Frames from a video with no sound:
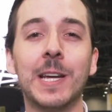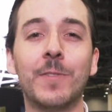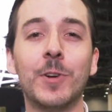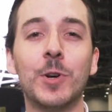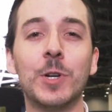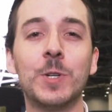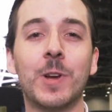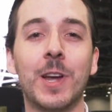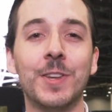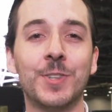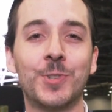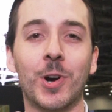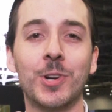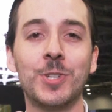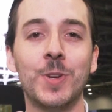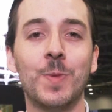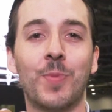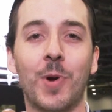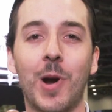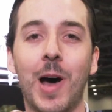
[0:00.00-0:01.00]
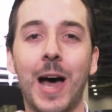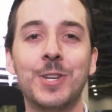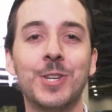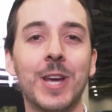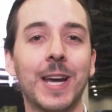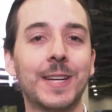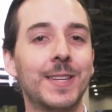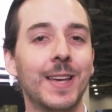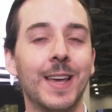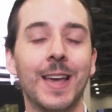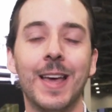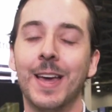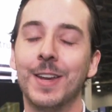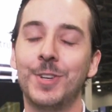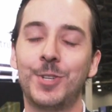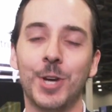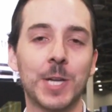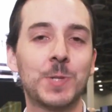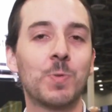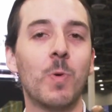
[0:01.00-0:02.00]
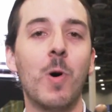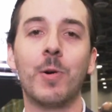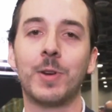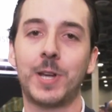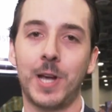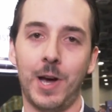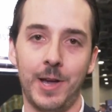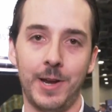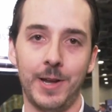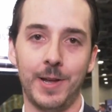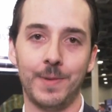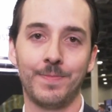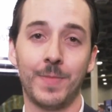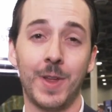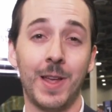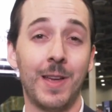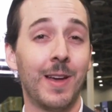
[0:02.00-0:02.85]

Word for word: of your construction project just won't cut it.